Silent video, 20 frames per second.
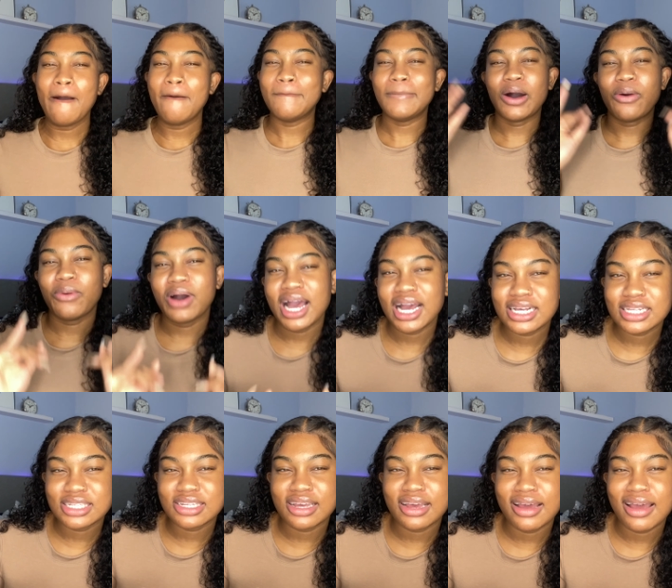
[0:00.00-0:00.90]
my
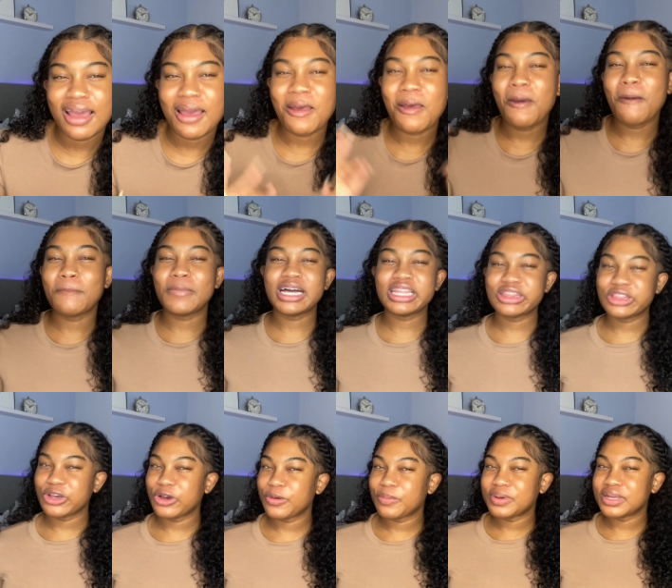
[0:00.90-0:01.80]
waxer and my
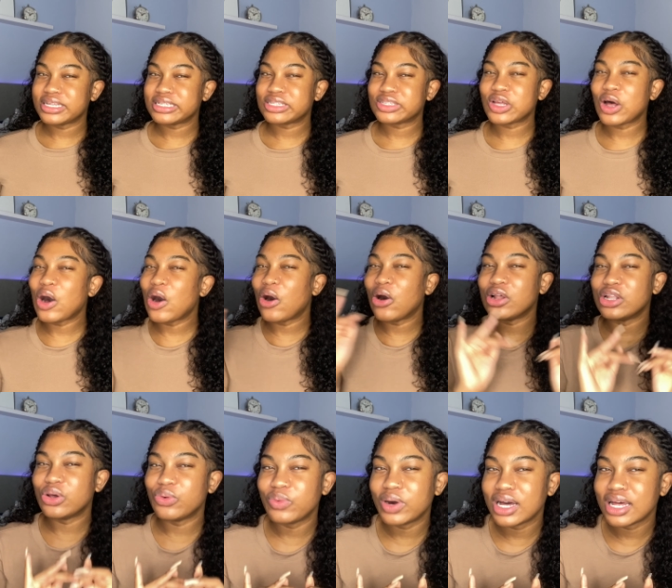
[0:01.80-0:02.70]
therapist all
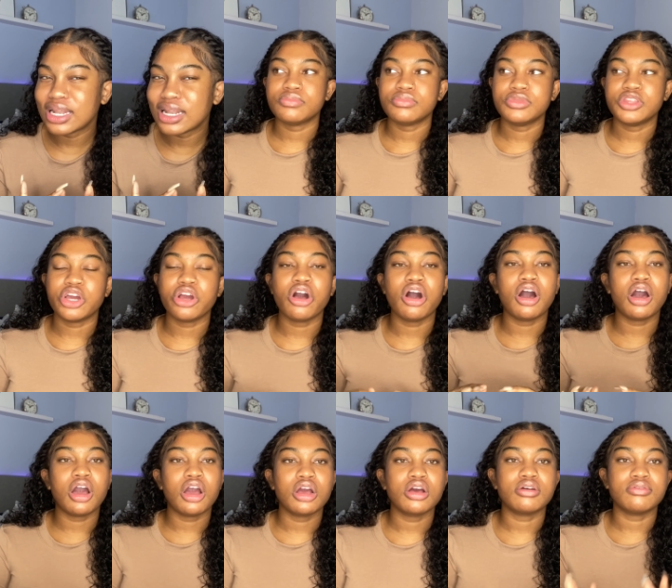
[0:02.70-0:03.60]
in one there
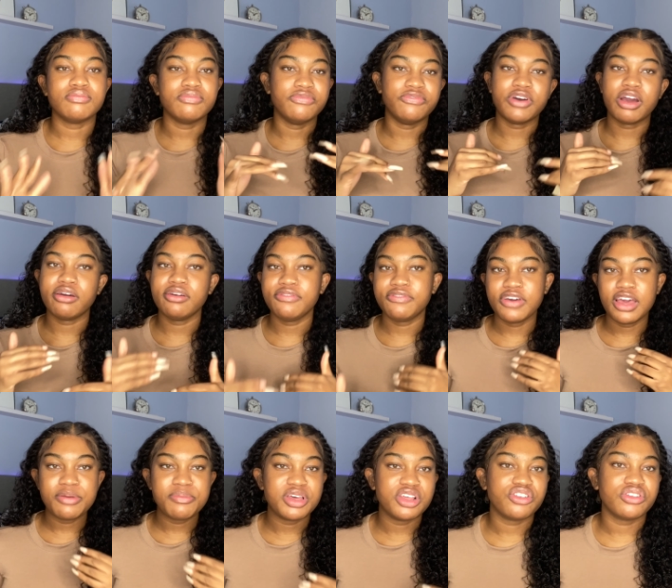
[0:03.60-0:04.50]
are very
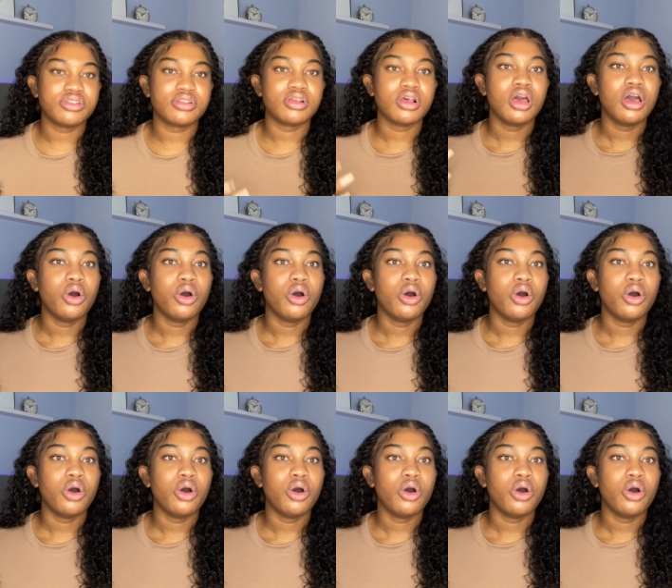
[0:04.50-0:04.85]
famous